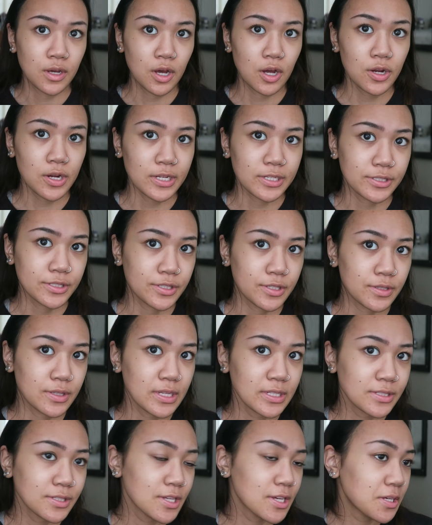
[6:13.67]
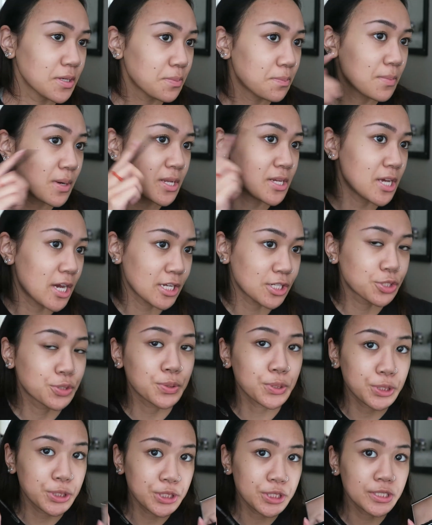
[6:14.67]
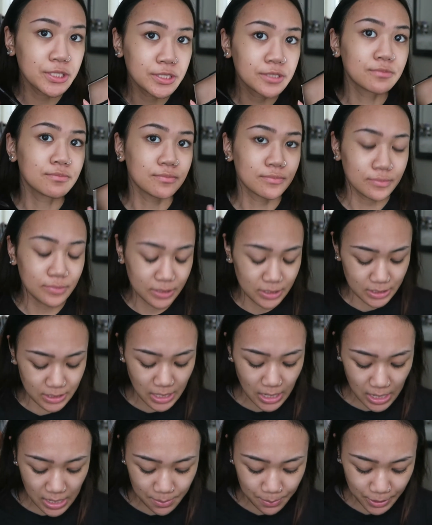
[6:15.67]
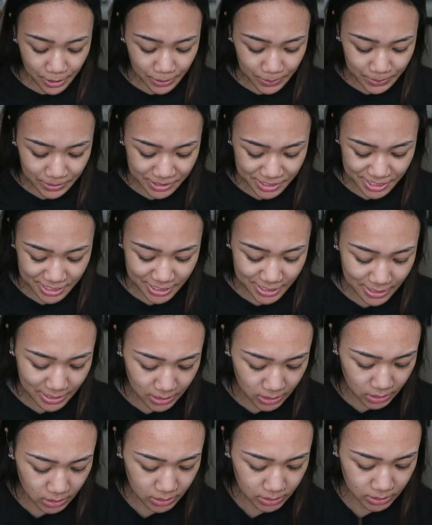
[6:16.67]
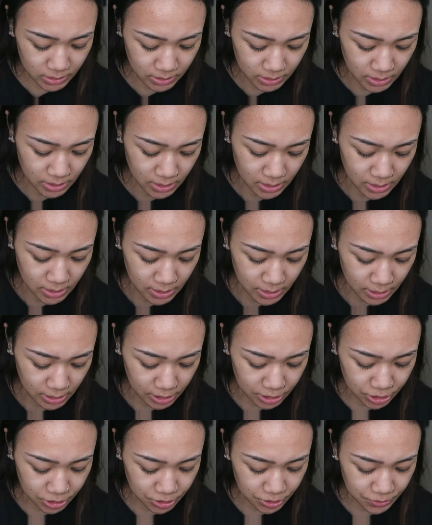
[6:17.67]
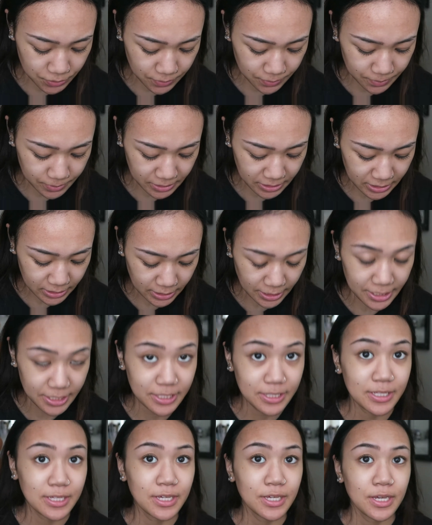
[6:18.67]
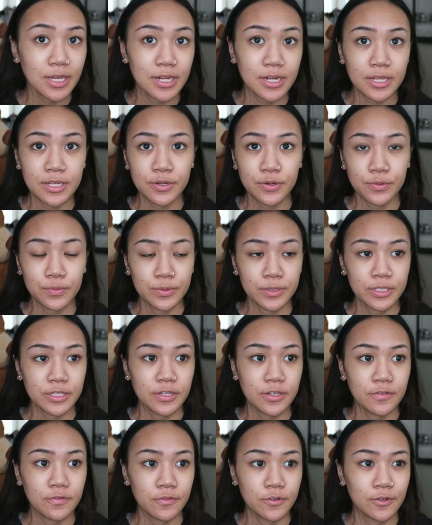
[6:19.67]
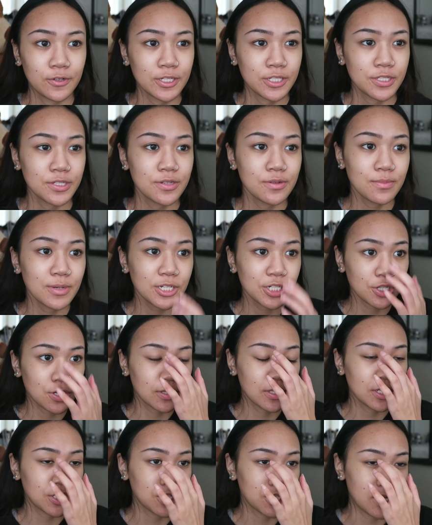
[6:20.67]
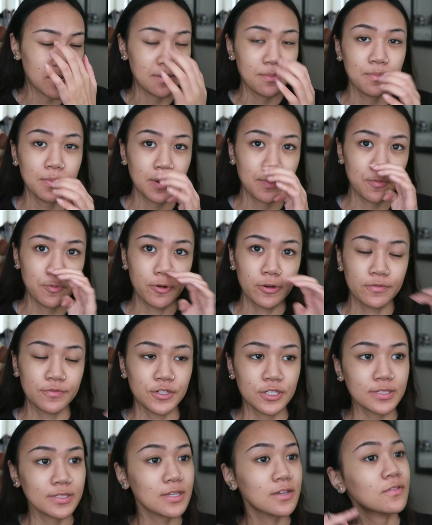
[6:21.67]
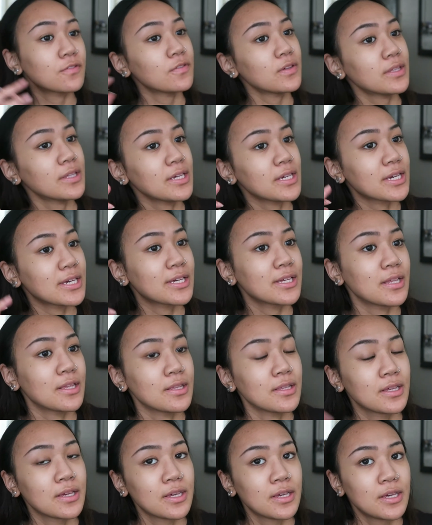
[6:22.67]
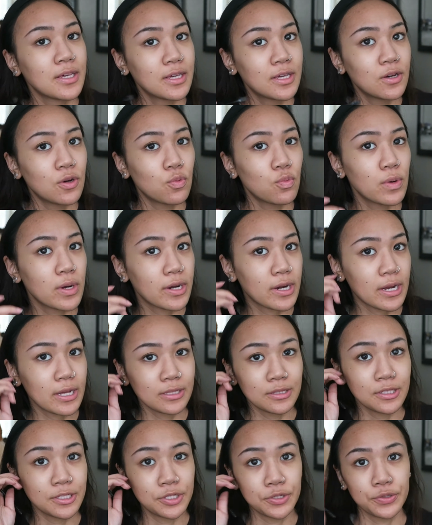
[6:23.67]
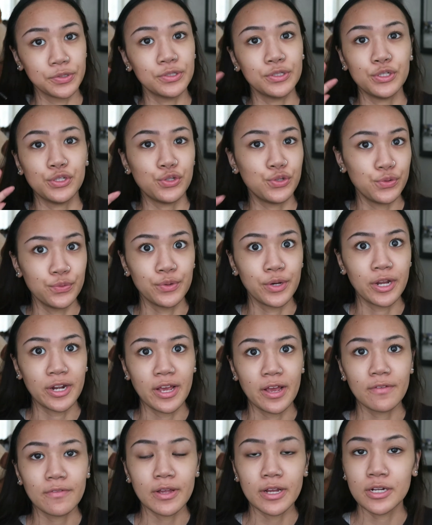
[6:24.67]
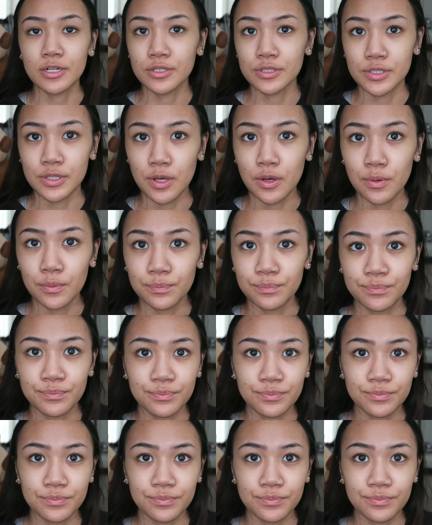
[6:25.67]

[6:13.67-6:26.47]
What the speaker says: Alright, so that's like my natural eyebrow routine, I guess. I just do it really lightly and I don't really focus too much on the shape, but more of just like filling in where I literally do not have hair. So